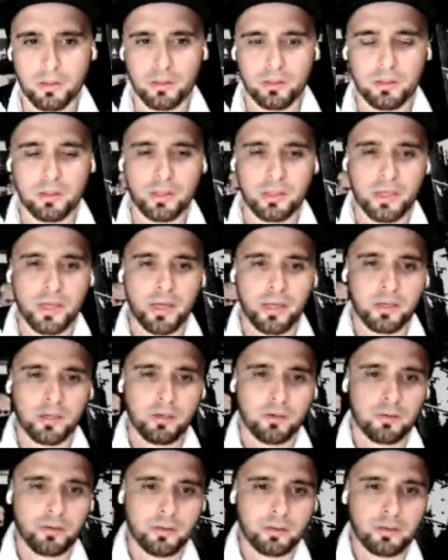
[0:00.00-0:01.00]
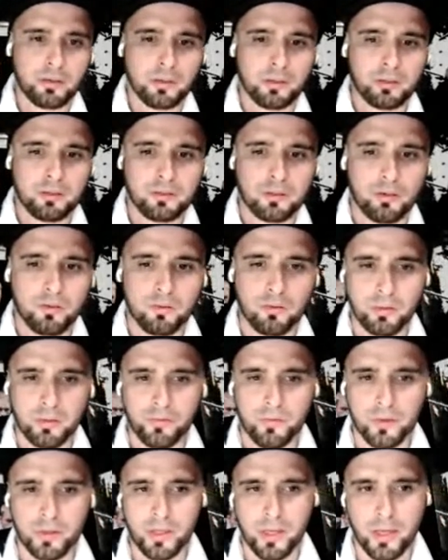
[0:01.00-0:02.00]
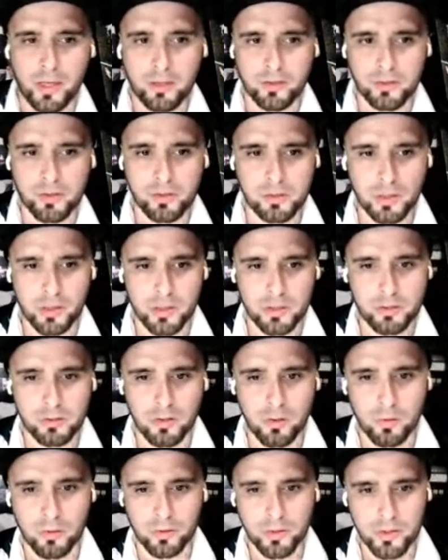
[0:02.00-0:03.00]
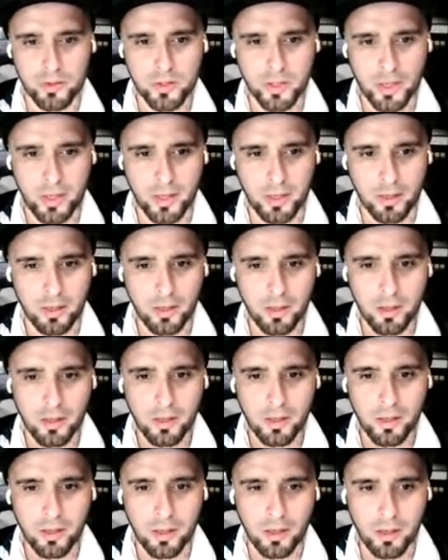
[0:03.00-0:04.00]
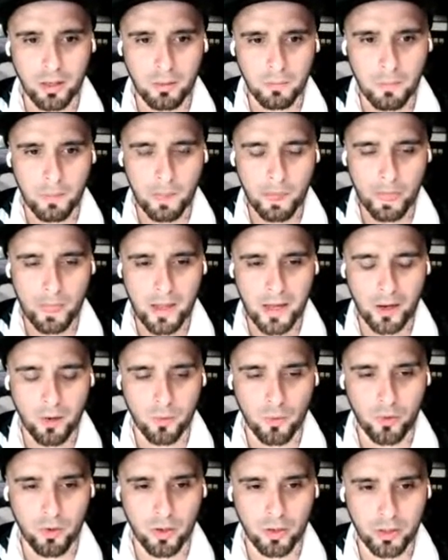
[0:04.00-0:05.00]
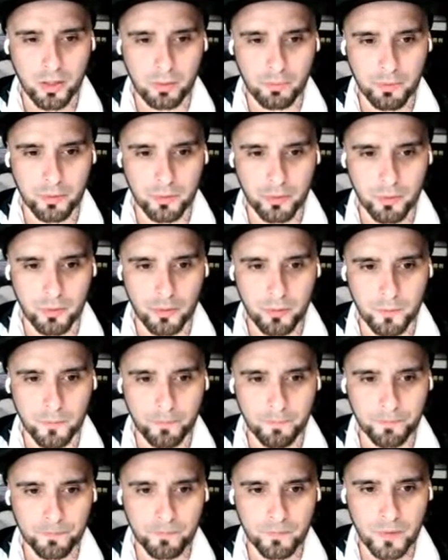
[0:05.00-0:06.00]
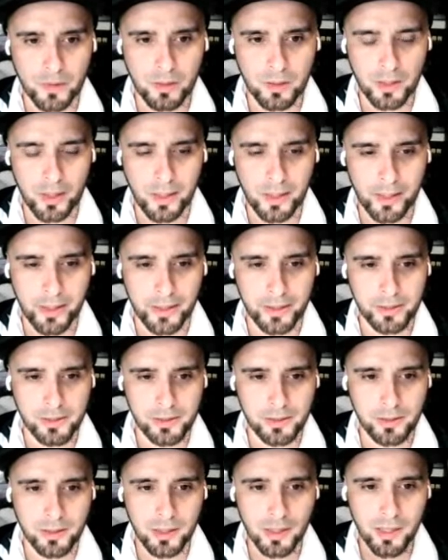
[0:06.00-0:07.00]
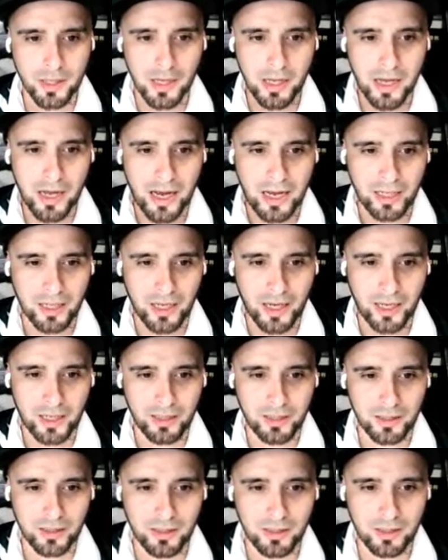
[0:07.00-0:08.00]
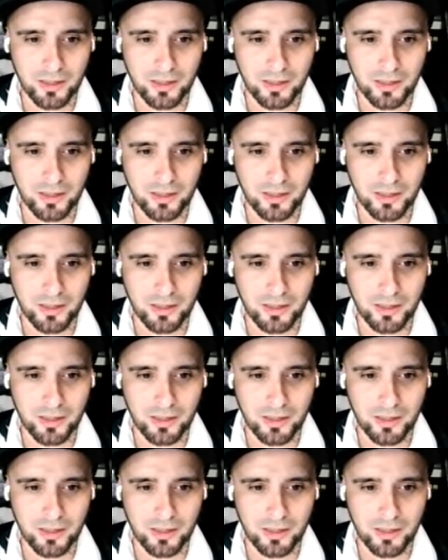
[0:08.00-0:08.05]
he can't hear anything. So if you can, just let us know in the chat how we're all coming through. Yeah, it's I